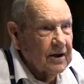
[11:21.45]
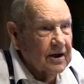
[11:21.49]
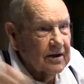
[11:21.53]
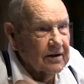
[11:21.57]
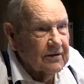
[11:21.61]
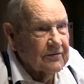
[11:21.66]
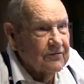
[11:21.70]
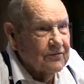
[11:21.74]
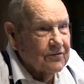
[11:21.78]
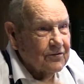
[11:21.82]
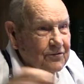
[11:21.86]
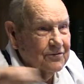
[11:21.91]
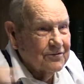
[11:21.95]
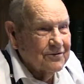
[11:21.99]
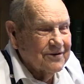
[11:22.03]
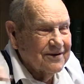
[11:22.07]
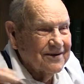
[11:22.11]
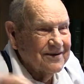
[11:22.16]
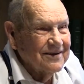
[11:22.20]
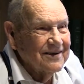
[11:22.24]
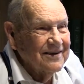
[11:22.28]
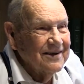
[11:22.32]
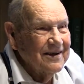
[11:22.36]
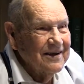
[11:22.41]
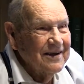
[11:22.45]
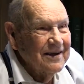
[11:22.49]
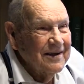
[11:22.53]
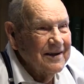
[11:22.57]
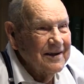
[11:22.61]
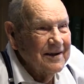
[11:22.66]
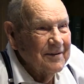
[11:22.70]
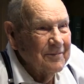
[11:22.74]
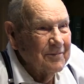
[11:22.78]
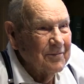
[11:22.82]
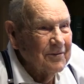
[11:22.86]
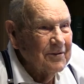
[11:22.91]
back water.
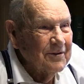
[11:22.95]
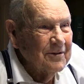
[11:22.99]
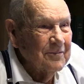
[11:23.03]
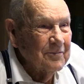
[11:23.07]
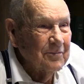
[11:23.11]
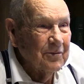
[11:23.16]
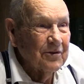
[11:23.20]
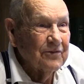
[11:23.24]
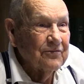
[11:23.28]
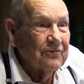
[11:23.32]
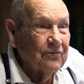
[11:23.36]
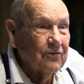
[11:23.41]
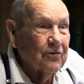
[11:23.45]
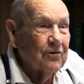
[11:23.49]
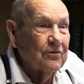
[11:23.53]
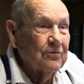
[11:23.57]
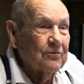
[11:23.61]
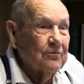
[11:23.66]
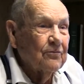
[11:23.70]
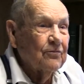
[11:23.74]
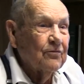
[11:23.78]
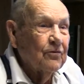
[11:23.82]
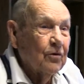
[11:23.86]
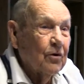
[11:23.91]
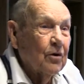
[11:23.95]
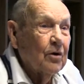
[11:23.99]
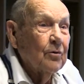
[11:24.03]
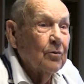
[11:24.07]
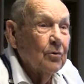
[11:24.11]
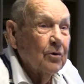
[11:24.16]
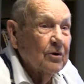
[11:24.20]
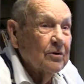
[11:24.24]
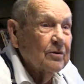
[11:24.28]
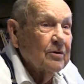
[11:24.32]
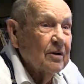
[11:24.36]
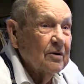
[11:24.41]
But first, before I
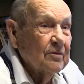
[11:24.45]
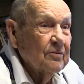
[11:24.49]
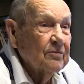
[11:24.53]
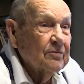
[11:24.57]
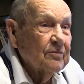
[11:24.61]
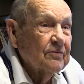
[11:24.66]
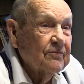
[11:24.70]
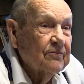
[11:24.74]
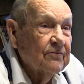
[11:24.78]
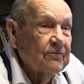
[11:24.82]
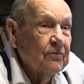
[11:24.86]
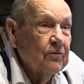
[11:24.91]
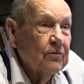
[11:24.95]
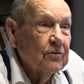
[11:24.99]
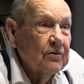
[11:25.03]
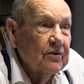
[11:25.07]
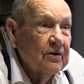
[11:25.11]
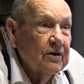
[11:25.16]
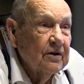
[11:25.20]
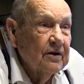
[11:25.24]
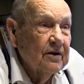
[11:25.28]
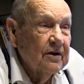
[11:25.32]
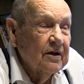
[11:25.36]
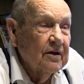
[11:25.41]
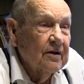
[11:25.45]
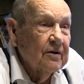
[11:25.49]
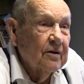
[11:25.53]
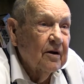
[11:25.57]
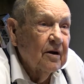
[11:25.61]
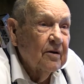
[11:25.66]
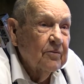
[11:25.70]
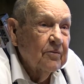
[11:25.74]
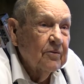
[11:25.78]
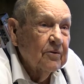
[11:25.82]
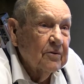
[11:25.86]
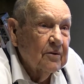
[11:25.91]
went, I, before I did that,
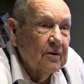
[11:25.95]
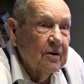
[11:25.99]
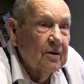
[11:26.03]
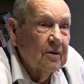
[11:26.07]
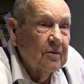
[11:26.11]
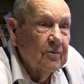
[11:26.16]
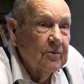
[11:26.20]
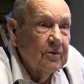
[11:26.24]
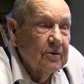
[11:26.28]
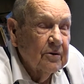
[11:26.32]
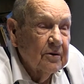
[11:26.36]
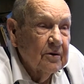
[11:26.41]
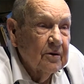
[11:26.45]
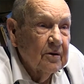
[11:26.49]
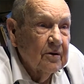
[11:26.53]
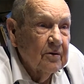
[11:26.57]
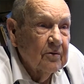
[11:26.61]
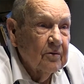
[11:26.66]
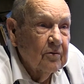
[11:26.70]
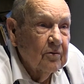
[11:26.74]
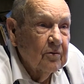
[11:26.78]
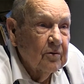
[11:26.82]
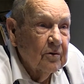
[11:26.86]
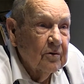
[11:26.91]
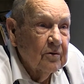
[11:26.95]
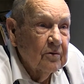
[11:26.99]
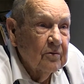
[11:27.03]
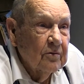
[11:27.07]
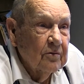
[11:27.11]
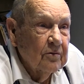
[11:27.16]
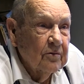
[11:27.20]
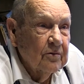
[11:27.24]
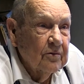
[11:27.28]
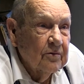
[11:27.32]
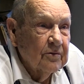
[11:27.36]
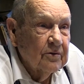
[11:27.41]
I would, I would uh,
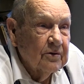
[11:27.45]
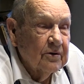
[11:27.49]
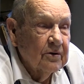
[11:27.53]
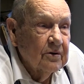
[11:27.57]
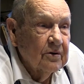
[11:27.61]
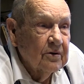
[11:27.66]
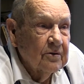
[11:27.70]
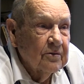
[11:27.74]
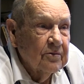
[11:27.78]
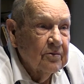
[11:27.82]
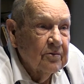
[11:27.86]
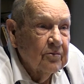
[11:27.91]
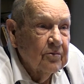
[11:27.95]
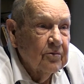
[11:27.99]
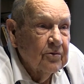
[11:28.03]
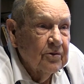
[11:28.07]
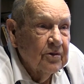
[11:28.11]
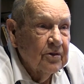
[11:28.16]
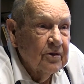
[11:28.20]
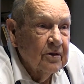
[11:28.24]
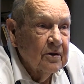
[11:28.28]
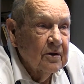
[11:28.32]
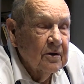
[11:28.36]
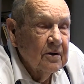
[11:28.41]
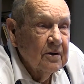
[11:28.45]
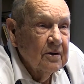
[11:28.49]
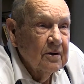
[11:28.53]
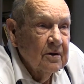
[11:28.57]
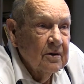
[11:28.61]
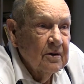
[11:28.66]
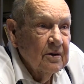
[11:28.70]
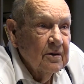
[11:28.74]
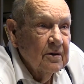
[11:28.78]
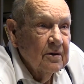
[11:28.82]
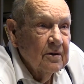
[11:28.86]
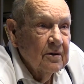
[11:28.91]
with, uh, with
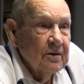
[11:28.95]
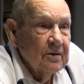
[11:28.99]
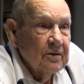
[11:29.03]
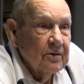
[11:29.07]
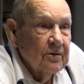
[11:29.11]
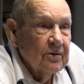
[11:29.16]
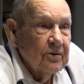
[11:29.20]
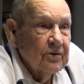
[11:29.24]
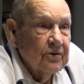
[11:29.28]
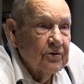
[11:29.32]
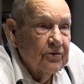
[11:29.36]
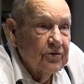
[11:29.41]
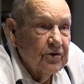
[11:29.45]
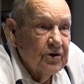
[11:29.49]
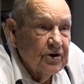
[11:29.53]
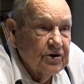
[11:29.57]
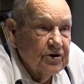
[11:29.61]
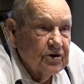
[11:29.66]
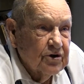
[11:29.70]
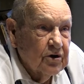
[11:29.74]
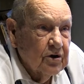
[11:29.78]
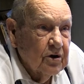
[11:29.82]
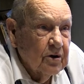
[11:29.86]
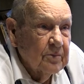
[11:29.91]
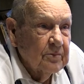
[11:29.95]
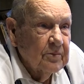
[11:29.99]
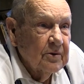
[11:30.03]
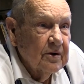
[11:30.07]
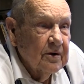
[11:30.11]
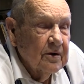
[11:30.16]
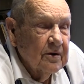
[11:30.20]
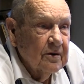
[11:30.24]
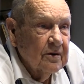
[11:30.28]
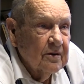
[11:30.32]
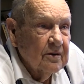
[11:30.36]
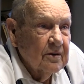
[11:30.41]
the, the dredge company